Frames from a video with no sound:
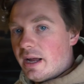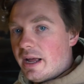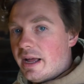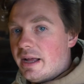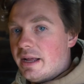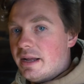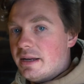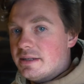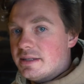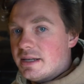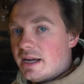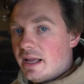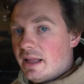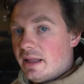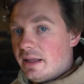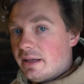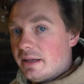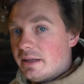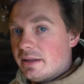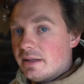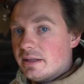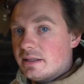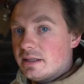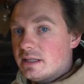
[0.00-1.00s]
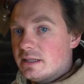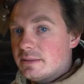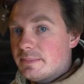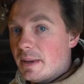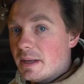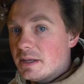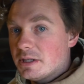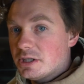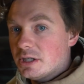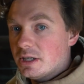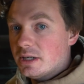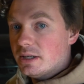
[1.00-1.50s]
and dialing in the
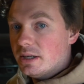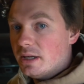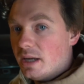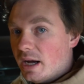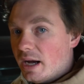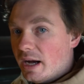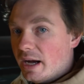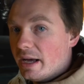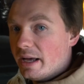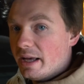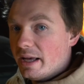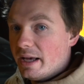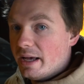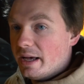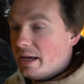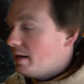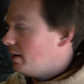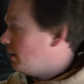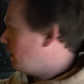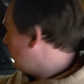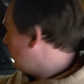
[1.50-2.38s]
suspension. I had